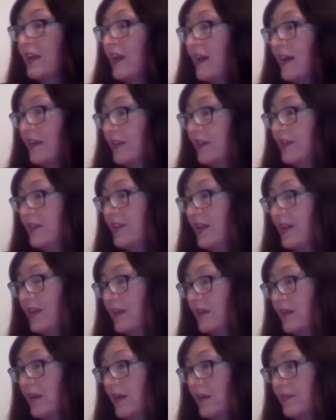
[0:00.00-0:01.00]
and I
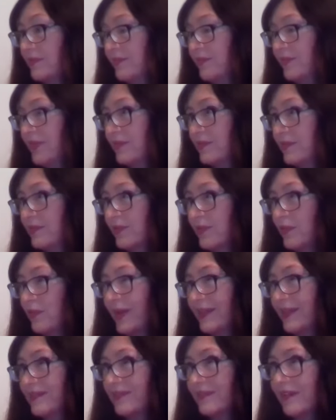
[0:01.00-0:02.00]
think it was on a
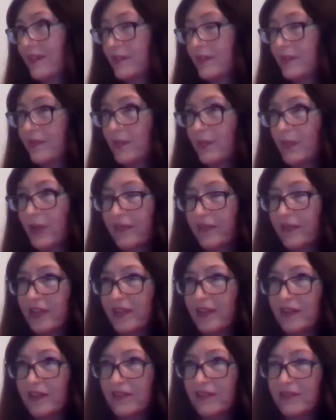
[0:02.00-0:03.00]
Wednesday, so we might have
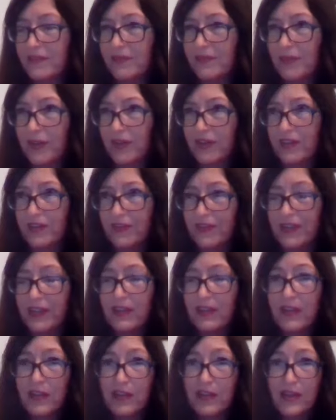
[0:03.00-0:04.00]
connected to
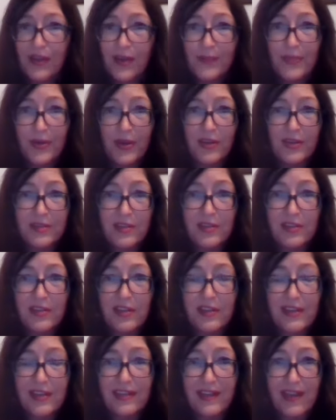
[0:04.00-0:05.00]
Mercury, but you
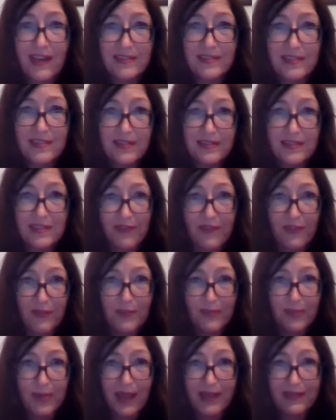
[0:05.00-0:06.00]
can connect to the
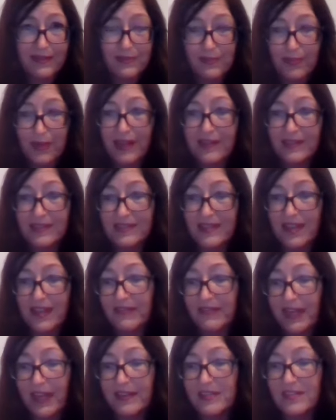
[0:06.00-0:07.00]
different
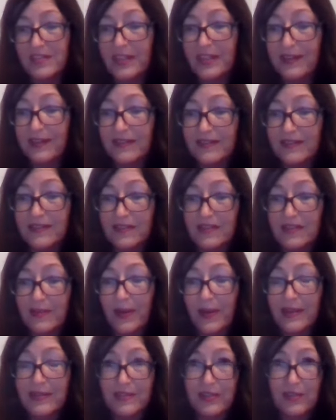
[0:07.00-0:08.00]
planetary energies
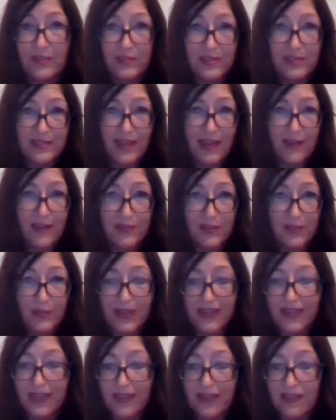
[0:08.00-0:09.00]
depending on the day of the
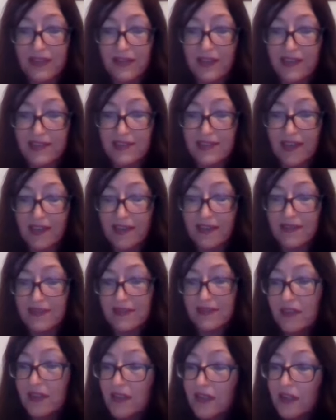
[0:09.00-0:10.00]
week that it
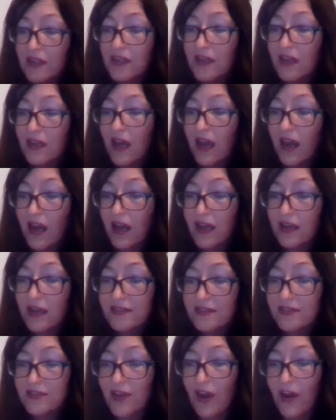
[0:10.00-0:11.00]
is.
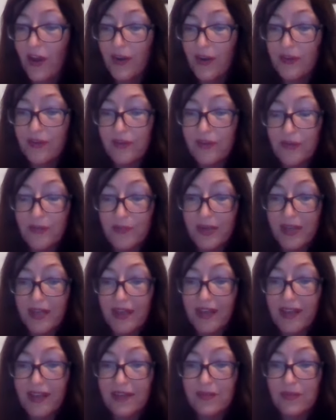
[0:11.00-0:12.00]
So
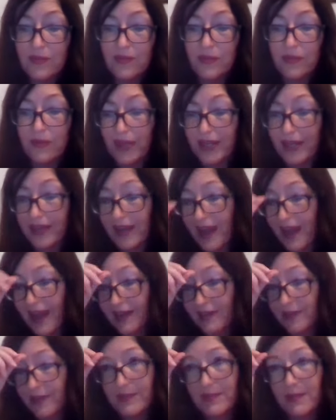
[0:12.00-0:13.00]
all he
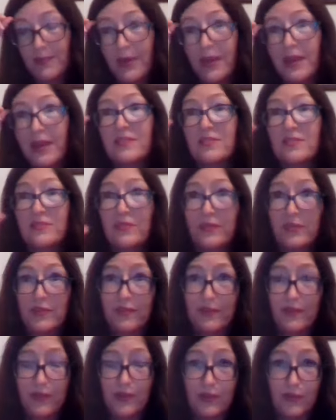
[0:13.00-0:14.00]
had was a picture on the
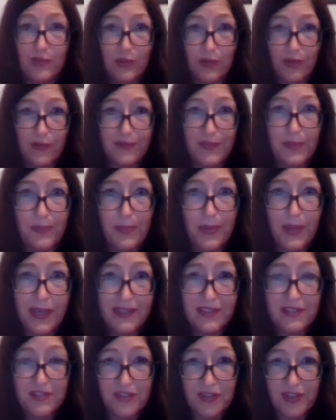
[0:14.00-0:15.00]
floor of the
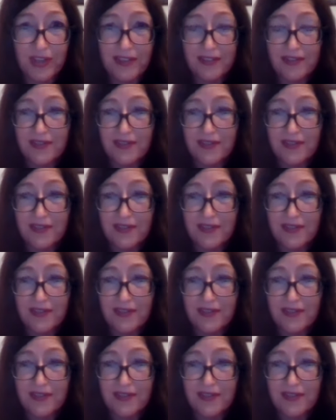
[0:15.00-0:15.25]
Picatrix.